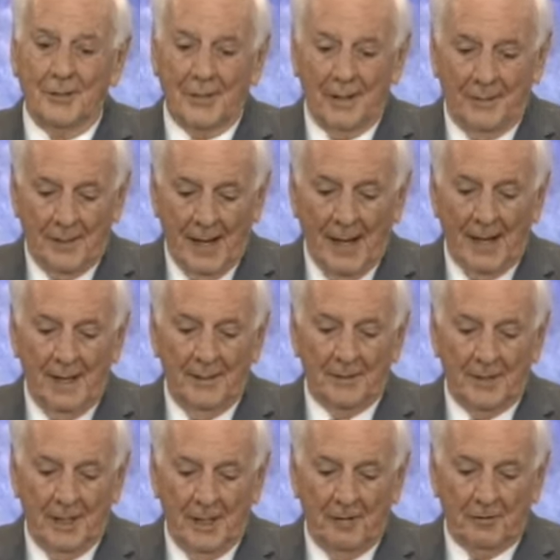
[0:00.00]
And so then that
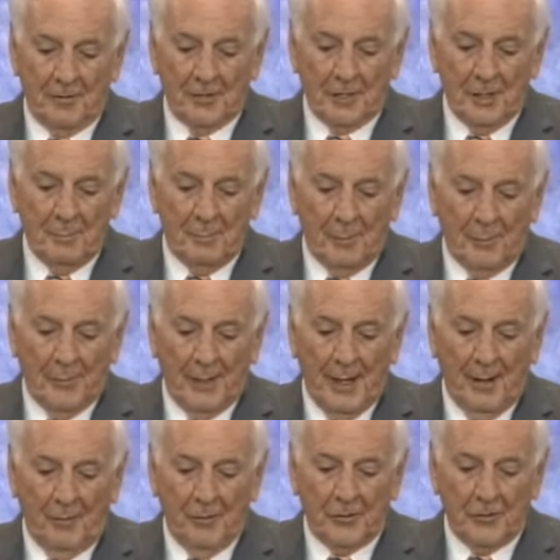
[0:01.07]
is an interesting
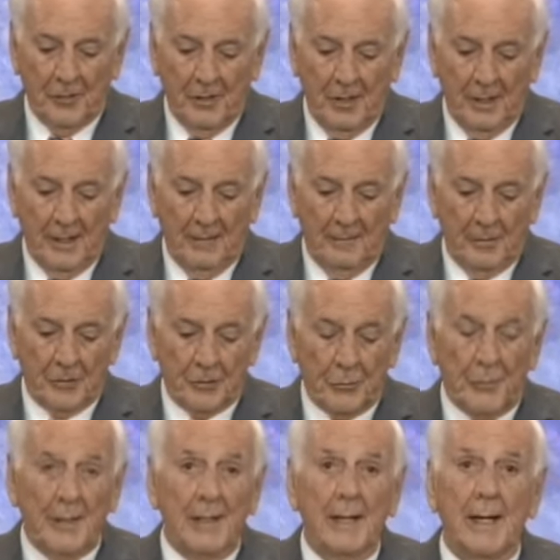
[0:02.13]
point. I want you to look at
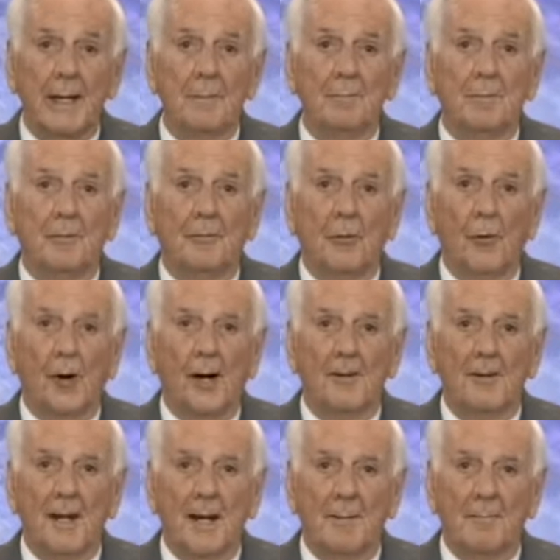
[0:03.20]
verse 28
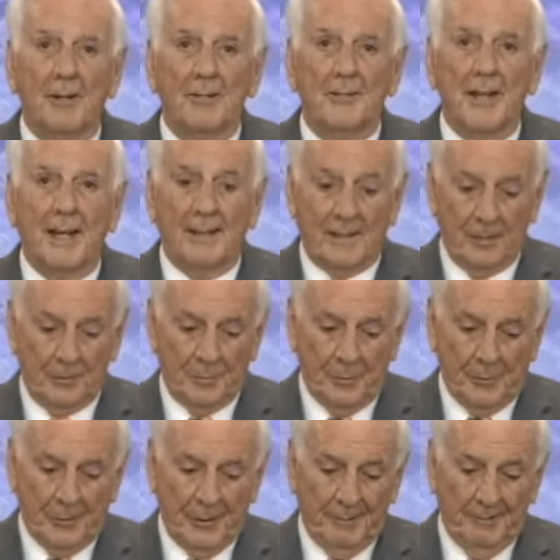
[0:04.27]
before our time runs out
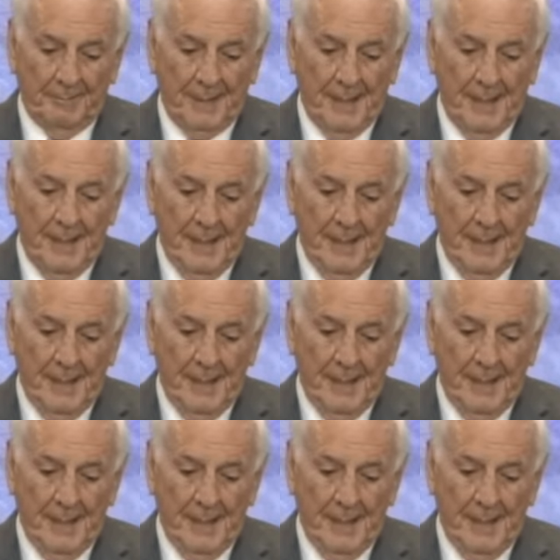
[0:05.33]
this morning.